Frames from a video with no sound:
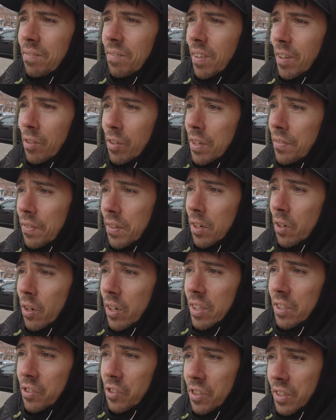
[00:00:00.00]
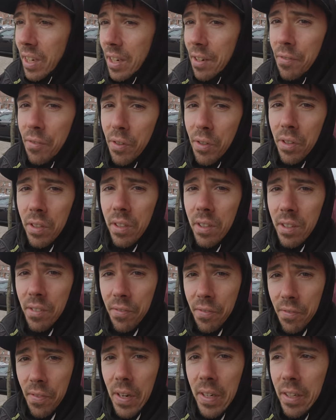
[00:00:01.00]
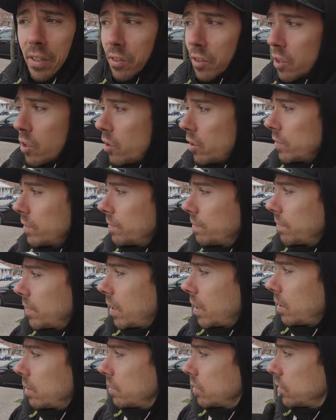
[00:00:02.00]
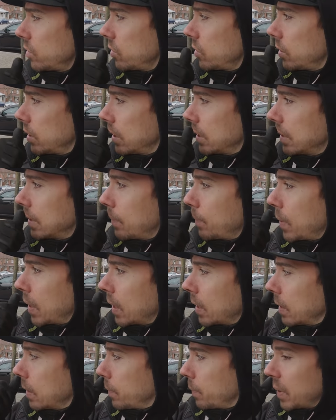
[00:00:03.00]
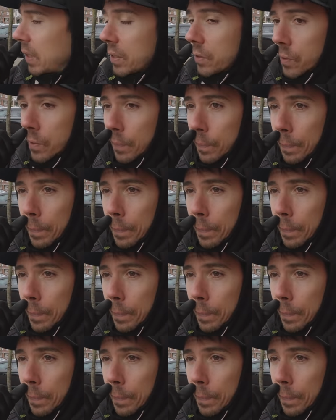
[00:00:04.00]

I don't even know. I didn't stay for find out the whole. Oh, here's the mark of the beast.